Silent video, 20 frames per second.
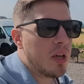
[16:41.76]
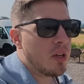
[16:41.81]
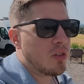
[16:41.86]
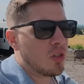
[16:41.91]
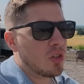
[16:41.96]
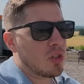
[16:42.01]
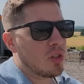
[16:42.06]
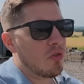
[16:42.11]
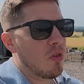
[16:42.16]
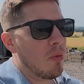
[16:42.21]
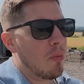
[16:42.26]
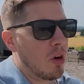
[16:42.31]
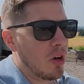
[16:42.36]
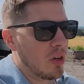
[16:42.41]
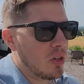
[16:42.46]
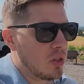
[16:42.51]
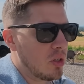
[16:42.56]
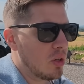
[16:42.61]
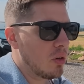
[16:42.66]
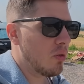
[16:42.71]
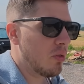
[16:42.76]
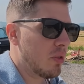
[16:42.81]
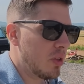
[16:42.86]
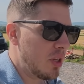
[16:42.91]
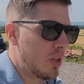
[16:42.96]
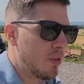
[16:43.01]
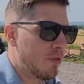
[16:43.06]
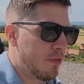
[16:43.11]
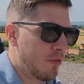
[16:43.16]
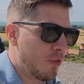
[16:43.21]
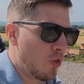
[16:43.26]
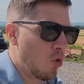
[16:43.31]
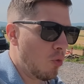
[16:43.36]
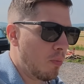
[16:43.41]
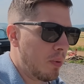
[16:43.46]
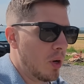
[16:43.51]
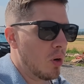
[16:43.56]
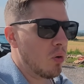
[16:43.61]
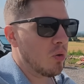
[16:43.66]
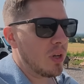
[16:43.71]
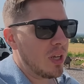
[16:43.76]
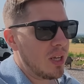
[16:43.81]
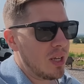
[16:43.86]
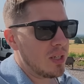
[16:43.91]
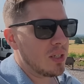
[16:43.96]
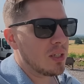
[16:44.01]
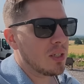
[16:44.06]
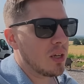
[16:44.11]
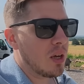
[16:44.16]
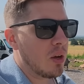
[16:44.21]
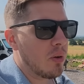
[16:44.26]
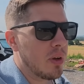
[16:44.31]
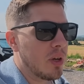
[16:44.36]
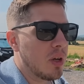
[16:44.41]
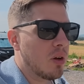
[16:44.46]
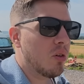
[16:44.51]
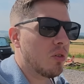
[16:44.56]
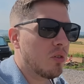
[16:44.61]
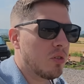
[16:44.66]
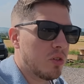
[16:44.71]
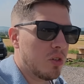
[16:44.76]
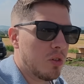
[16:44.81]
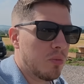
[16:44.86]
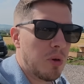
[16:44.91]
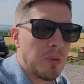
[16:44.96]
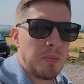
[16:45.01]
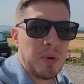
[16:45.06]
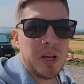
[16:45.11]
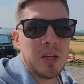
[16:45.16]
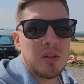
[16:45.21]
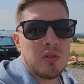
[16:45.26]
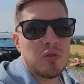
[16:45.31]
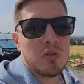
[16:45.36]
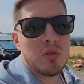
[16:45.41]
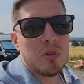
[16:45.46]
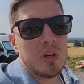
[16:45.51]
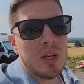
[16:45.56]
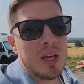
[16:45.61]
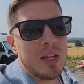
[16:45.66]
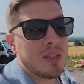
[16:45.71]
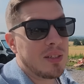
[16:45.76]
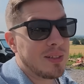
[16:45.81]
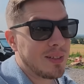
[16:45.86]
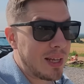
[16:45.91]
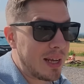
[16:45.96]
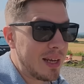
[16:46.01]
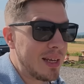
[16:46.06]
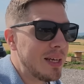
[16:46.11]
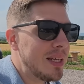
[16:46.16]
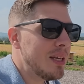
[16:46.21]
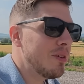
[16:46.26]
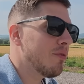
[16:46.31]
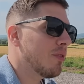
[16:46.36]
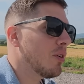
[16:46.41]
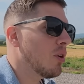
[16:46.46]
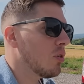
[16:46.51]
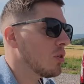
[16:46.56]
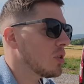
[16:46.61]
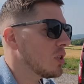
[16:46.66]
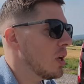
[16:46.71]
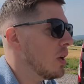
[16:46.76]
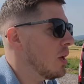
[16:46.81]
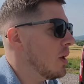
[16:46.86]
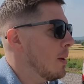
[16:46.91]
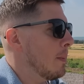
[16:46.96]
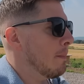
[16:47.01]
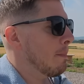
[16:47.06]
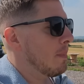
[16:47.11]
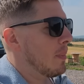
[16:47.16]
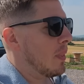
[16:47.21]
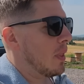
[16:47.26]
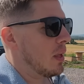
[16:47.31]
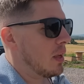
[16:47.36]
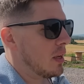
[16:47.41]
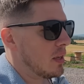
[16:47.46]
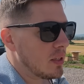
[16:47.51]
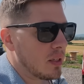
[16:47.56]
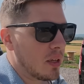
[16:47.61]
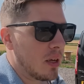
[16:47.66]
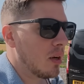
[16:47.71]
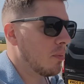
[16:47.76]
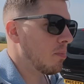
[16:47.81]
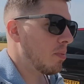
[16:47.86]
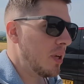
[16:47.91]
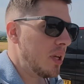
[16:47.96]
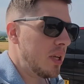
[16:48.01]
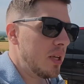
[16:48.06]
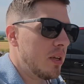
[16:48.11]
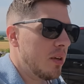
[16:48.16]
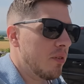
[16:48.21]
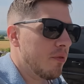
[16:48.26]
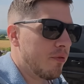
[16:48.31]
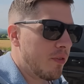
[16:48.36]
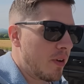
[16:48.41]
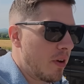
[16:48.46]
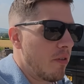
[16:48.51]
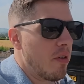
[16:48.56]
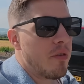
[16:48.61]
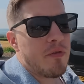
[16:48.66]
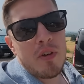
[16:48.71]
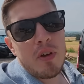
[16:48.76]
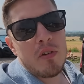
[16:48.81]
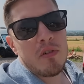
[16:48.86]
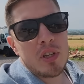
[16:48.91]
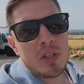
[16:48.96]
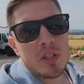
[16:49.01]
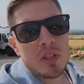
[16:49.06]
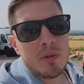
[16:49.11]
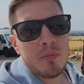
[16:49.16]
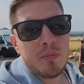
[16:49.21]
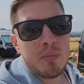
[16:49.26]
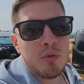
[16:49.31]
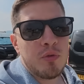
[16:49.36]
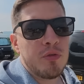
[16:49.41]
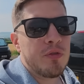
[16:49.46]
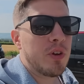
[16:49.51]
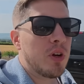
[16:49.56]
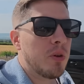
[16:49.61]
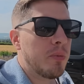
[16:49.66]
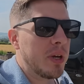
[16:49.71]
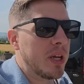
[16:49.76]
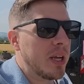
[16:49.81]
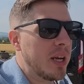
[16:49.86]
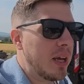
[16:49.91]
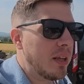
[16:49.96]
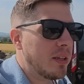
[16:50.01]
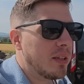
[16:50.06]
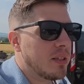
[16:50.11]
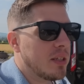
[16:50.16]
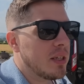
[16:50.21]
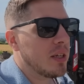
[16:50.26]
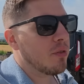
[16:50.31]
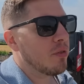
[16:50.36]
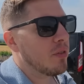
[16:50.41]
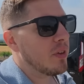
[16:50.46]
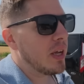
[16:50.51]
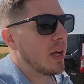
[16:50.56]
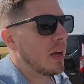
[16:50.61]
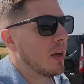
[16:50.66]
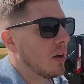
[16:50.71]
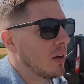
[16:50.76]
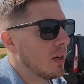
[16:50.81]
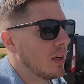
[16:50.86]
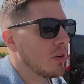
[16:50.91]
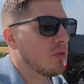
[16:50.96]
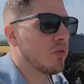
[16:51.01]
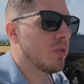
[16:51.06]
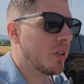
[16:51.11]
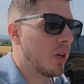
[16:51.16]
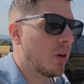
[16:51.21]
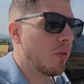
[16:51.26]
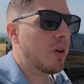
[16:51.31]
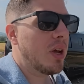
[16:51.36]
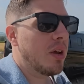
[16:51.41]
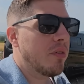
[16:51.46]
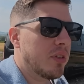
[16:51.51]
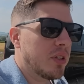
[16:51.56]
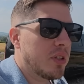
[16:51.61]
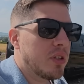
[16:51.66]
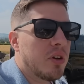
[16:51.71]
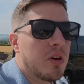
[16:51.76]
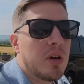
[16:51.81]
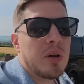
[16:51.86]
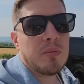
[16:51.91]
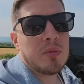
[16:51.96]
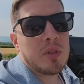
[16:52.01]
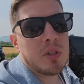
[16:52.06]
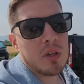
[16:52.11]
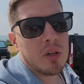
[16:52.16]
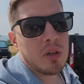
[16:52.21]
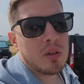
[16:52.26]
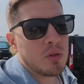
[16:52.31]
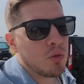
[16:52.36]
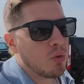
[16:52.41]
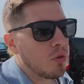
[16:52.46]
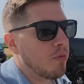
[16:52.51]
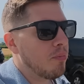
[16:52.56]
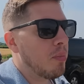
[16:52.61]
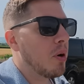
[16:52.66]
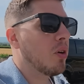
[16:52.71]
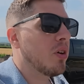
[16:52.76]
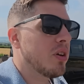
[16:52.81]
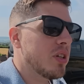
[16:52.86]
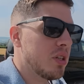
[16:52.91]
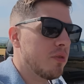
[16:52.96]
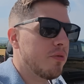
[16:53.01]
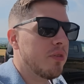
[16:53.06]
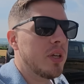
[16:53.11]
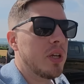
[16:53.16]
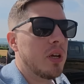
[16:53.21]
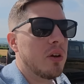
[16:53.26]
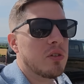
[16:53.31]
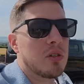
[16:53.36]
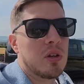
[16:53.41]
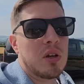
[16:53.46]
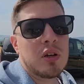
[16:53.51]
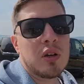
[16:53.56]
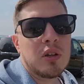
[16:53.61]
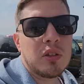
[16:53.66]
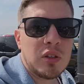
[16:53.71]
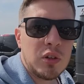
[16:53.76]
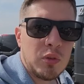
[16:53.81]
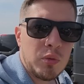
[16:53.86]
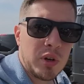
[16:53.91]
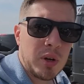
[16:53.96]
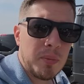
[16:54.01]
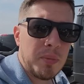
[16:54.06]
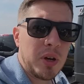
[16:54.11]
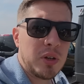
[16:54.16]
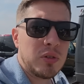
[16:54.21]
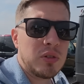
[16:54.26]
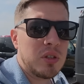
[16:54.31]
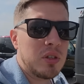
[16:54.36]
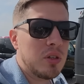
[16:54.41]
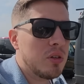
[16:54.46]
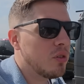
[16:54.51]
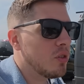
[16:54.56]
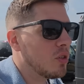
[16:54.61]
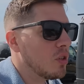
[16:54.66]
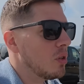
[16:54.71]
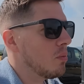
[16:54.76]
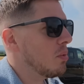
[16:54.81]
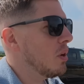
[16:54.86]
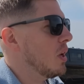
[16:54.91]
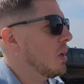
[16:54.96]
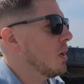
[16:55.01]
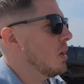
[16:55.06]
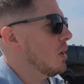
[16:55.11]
yeah, just to remind you, the full build is going onto my Patreon as daily vlogs. It's going to be very, very simple filming and editing for that. I literally don't have the time to sort of polish the videos like I do when I post to YouTube.